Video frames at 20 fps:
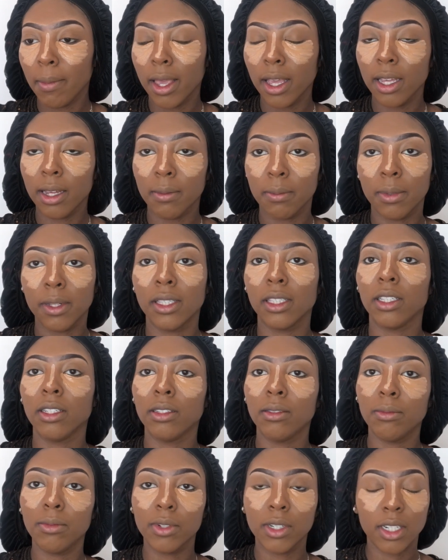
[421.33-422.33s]
makeup a
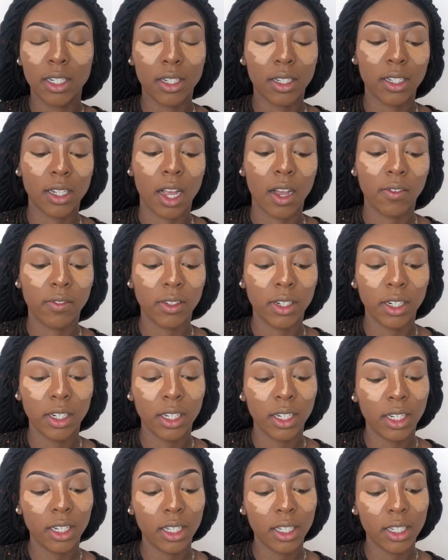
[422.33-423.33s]
little more softer
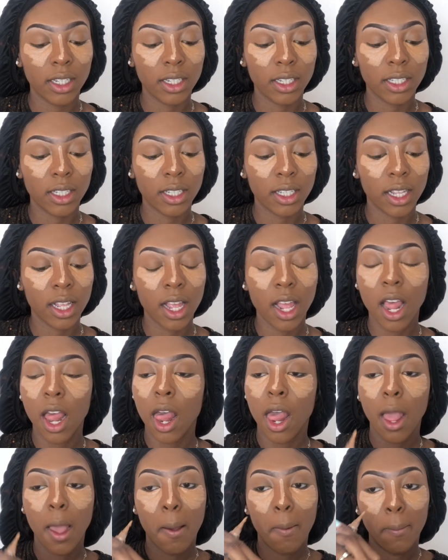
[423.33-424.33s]
than this,
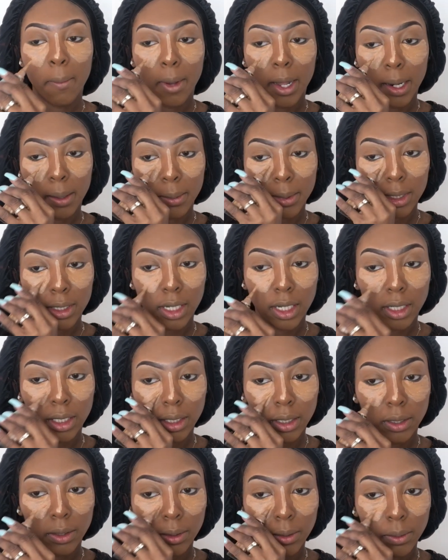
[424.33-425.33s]
but I'm
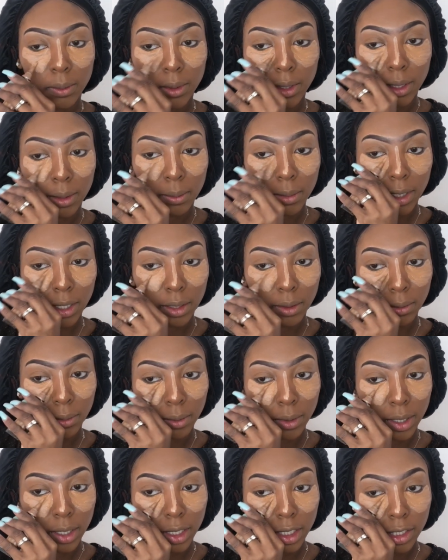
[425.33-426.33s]
telling you, when I'm in a
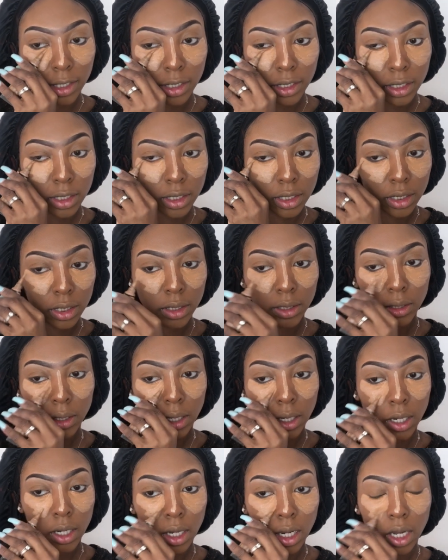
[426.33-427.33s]
rush,
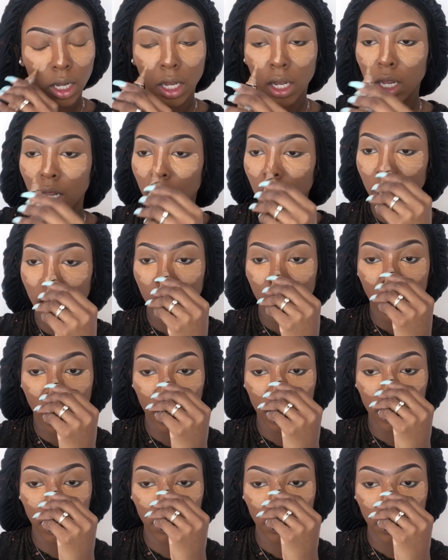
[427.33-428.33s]

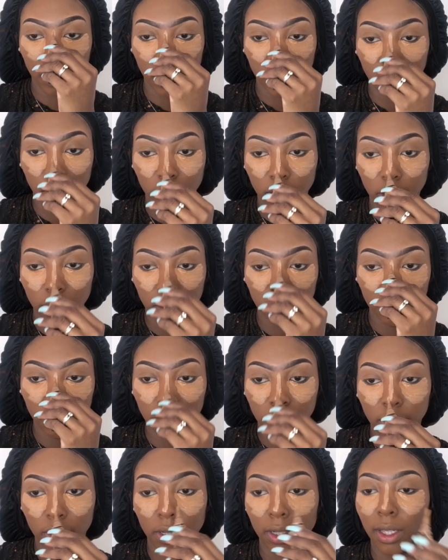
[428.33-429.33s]
I do it a little
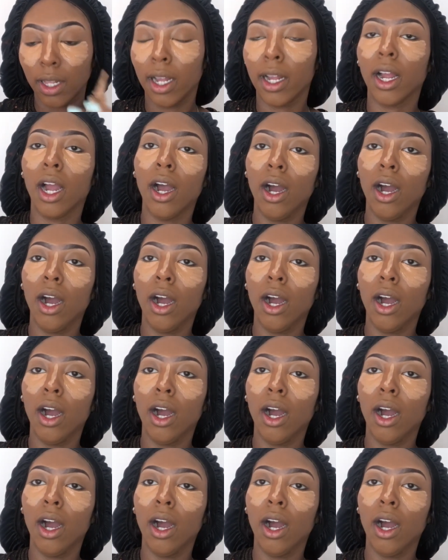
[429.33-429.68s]
more like